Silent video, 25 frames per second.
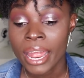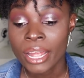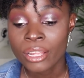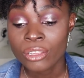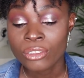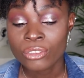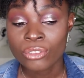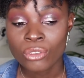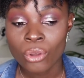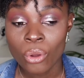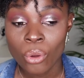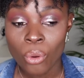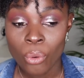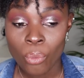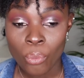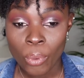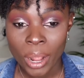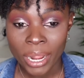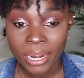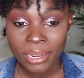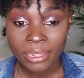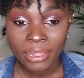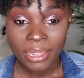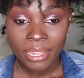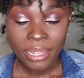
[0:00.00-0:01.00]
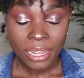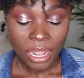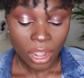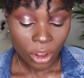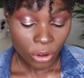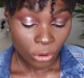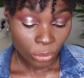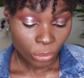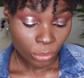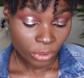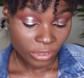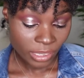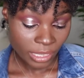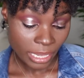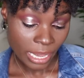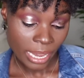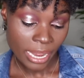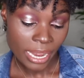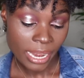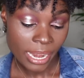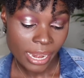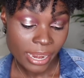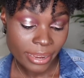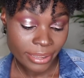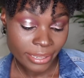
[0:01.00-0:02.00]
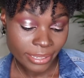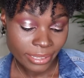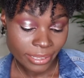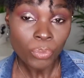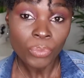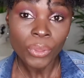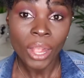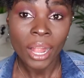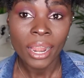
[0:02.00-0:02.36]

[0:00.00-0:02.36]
So one thing I would say is,